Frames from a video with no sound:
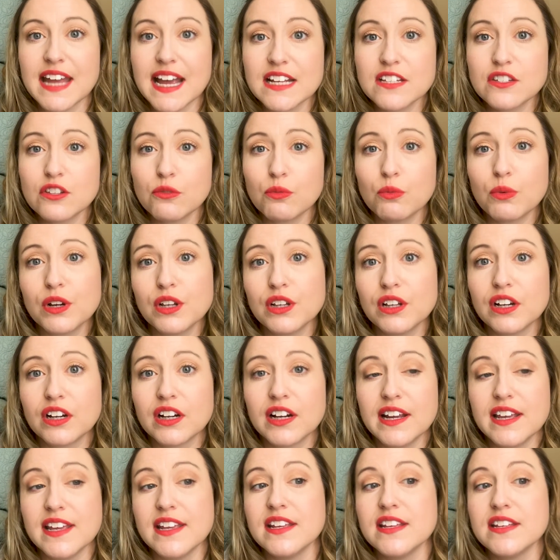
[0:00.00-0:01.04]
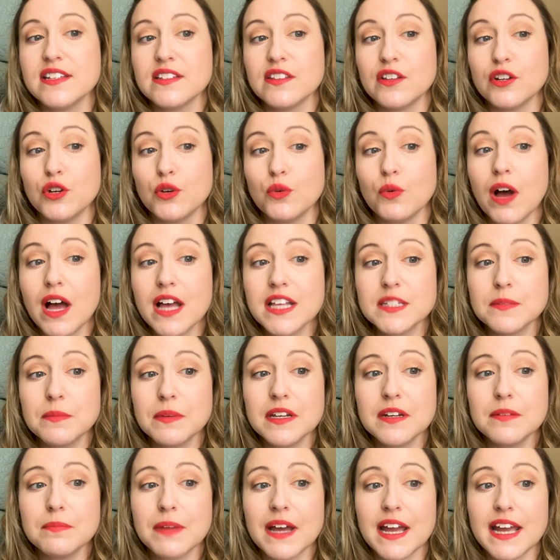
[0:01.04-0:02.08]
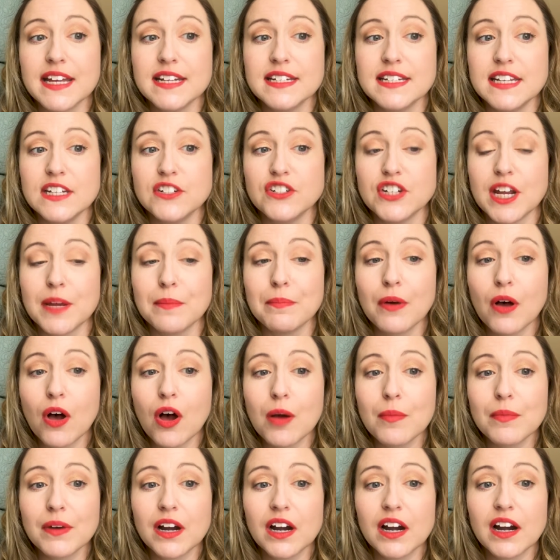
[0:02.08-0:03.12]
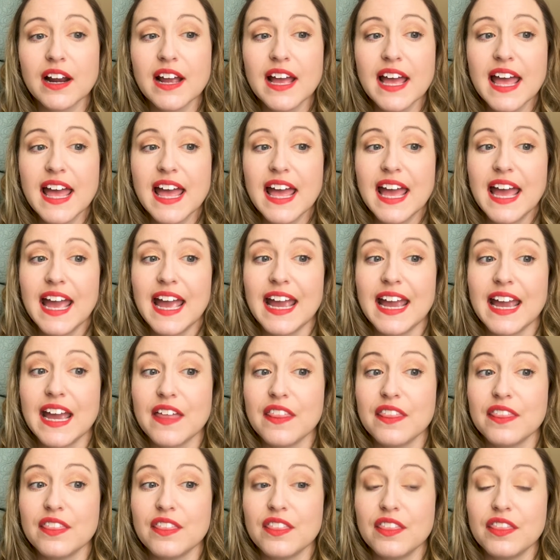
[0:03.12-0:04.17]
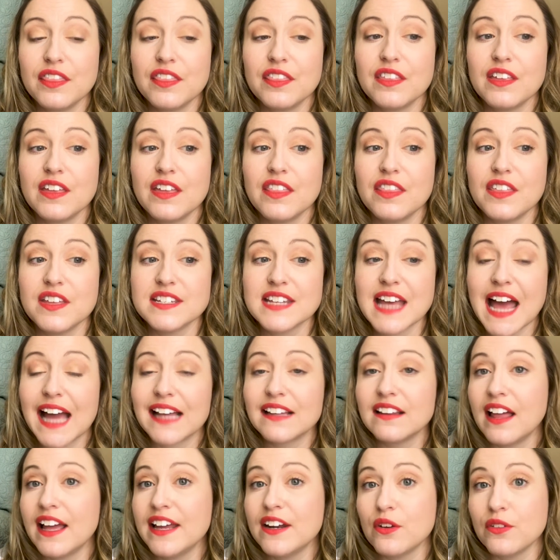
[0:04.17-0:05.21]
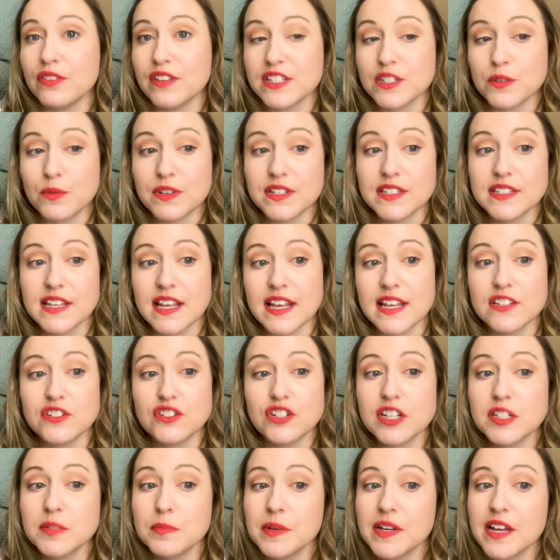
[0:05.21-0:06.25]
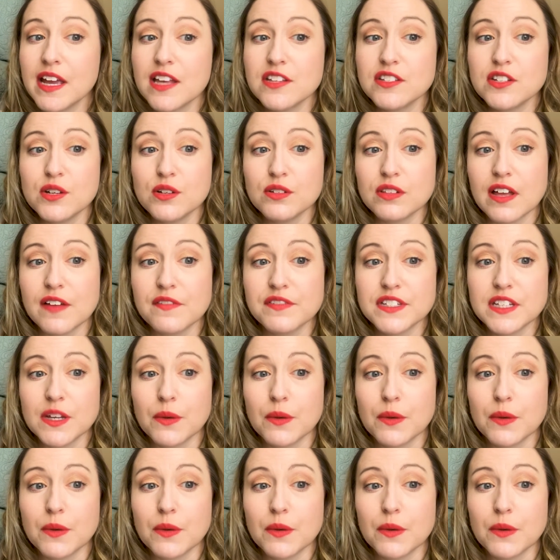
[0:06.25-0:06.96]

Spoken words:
next thriller is The New Husband by DJ Palmer, and the tagline on this one says, "Just because you love